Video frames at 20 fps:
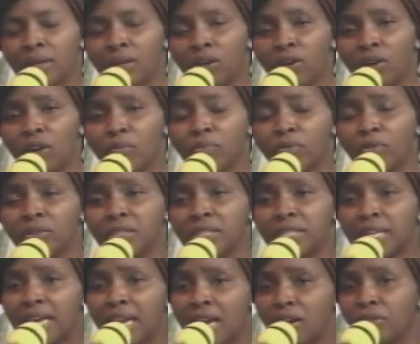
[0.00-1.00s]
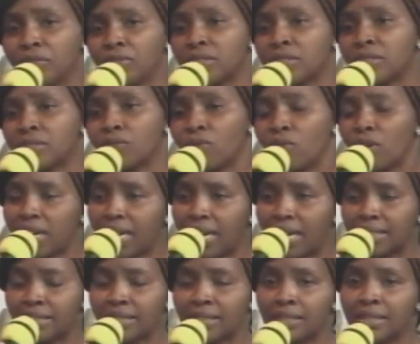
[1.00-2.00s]
The health
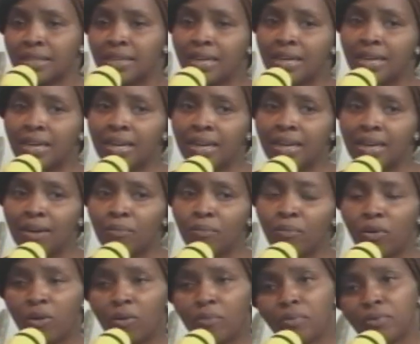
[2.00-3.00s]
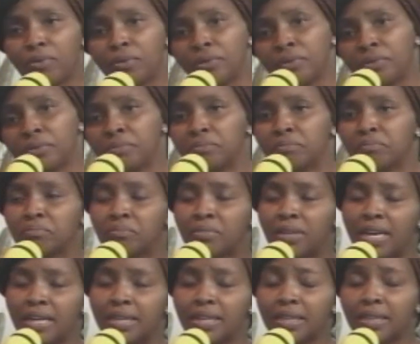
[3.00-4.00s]
workers, mobile,
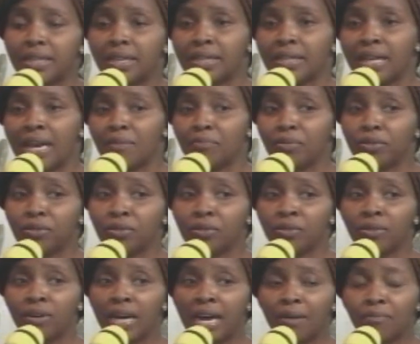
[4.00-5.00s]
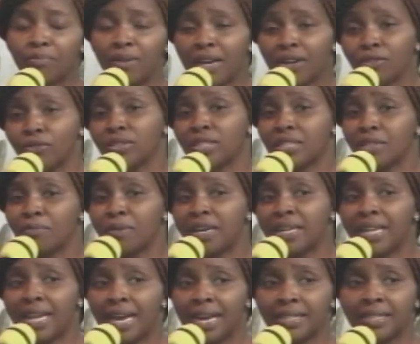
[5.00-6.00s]
anything. Habido abia
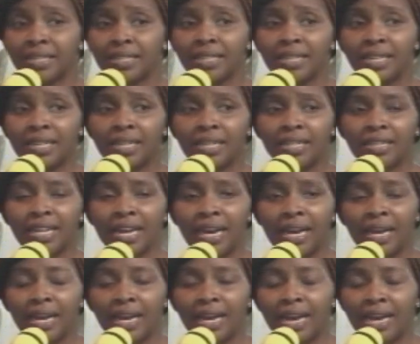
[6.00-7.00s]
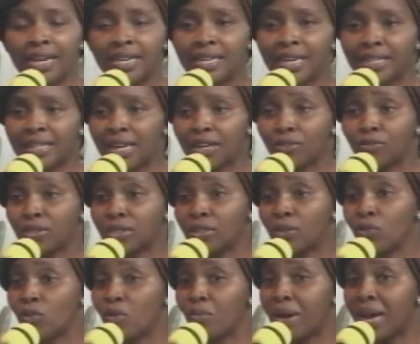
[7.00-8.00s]
kuzibelani na ayana
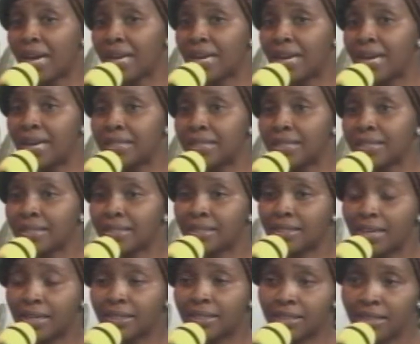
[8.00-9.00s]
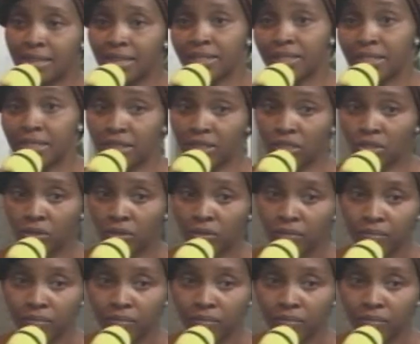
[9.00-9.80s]
kuzilo makani sex education.